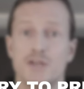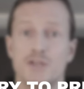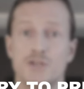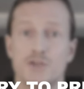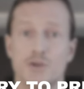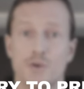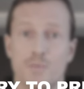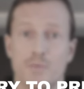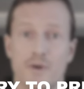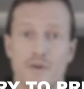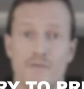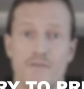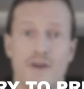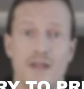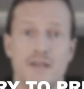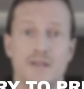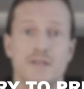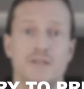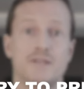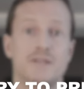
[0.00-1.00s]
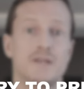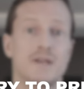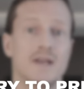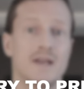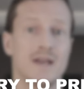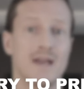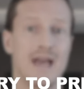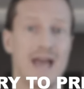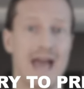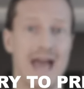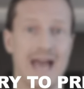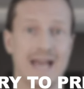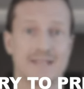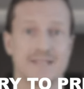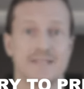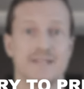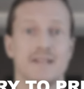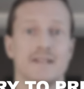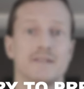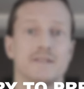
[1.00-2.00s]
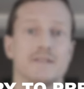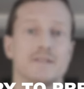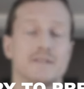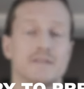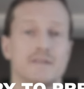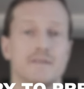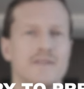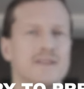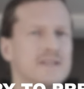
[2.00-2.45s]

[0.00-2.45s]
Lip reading: to prevent accidents.